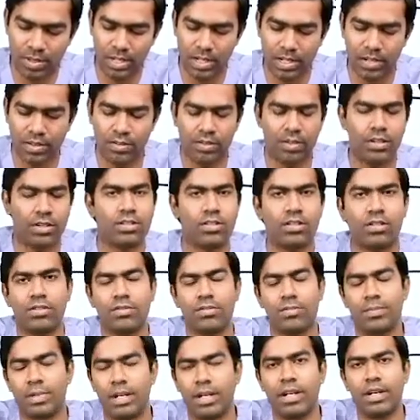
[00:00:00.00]
milliequivalents
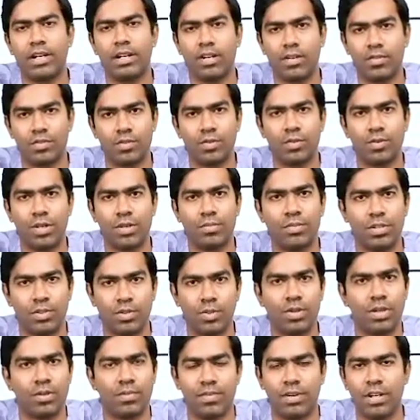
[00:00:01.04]
per liter of sodium. The
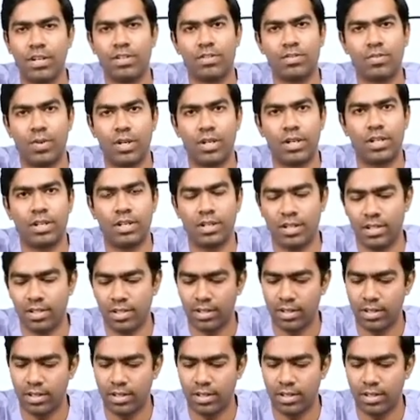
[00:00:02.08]
sodium value is 110.